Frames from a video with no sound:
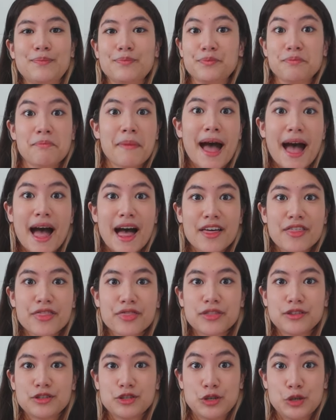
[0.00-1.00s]
math
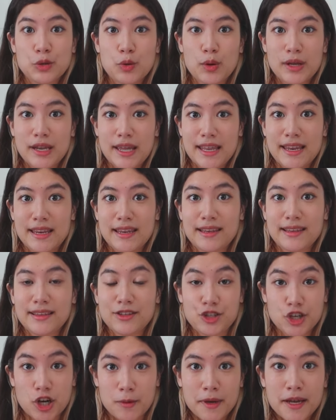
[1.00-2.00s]
to do it in
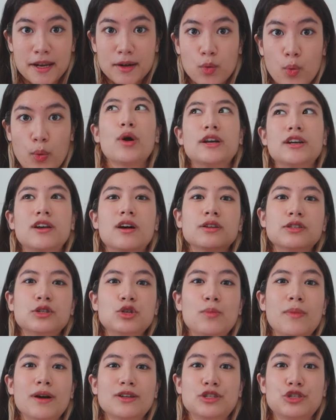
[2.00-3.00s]
German, where not
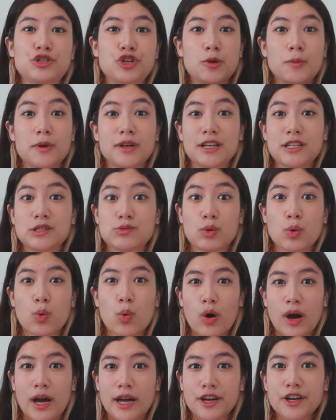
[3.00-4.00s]
too much German is
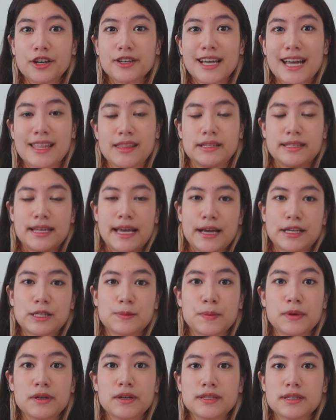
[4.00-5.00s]
required and the
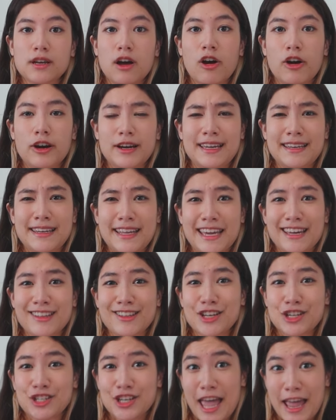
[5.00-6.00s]
textbooks are in
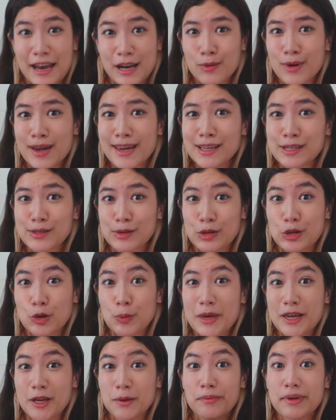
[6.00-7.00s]
English anyway, so you'll
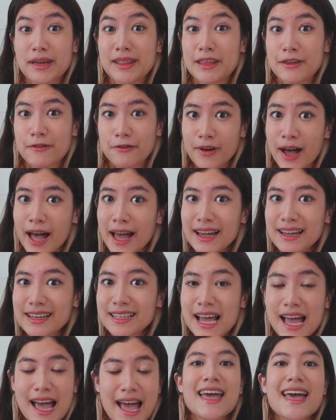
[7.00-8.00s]
be completely fine.
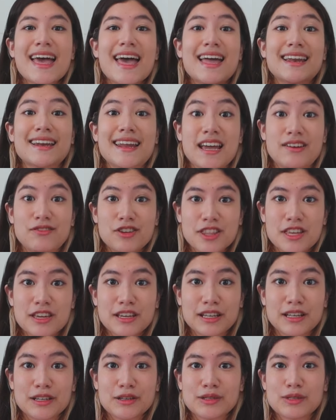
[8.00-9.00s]
And everything
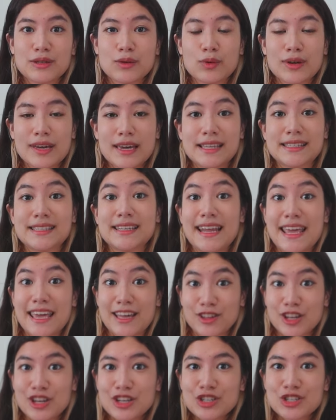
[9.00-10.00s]
else is in
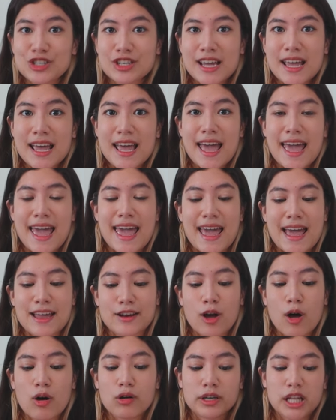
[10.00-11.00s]
English. And
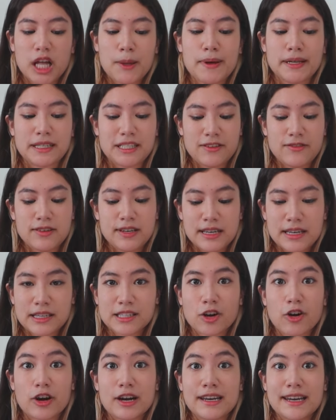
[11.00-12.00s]
all club activities
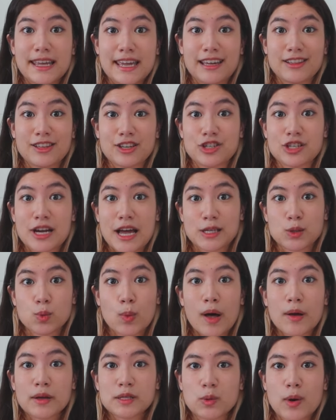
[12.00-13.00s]
are in English as
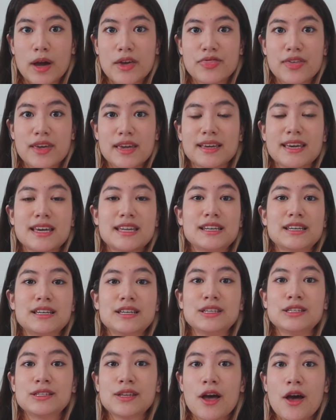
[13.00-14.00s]
well, so I think it
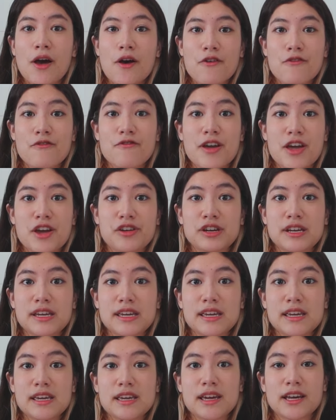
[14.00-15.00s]
is
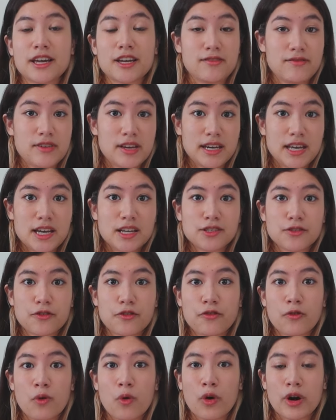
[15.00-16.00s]
very convenient
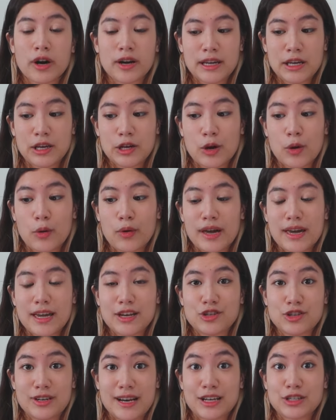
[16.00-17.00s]
for, you know,
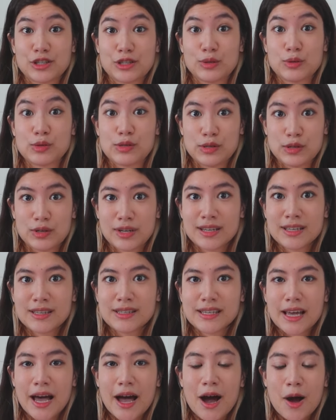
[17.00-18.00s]
international
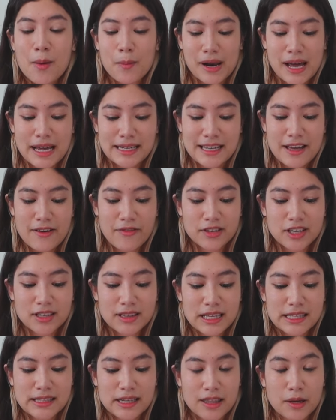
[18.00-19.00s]
students. But I
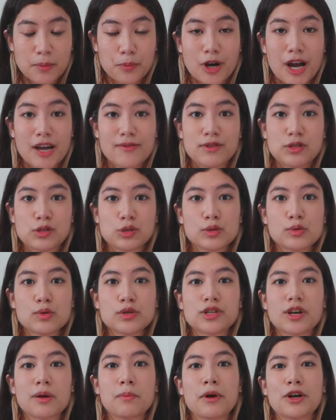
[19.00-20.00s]
definitely say the private
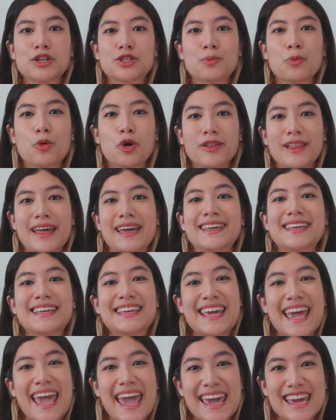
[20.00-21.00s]
schools are much more like
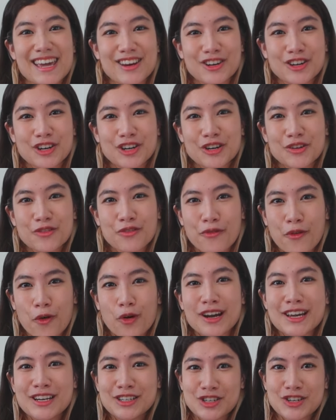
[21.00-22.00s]
catered
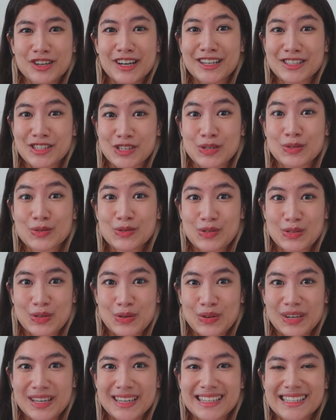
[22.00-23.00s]
for international
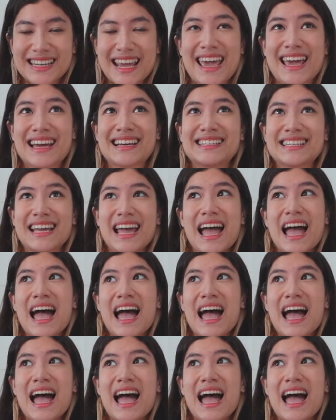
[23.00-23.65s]
student and,